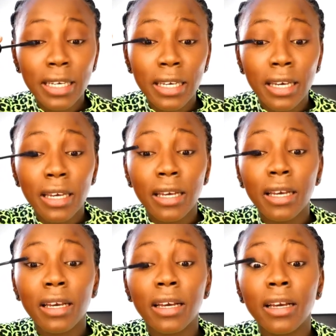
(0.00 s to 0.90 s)

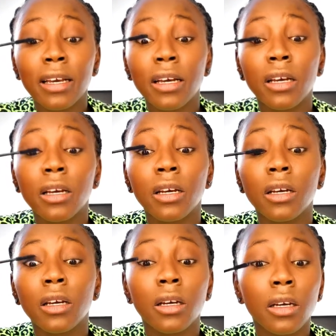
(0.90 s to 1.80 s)

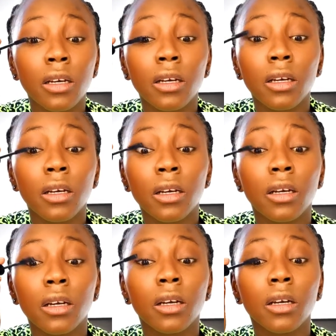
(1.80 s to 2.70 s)

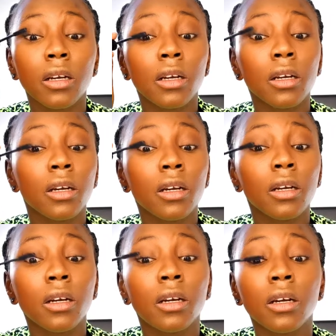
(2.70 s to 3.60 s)

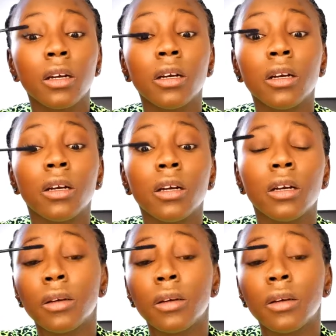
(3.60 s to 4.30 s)
No one is speaking in this clip.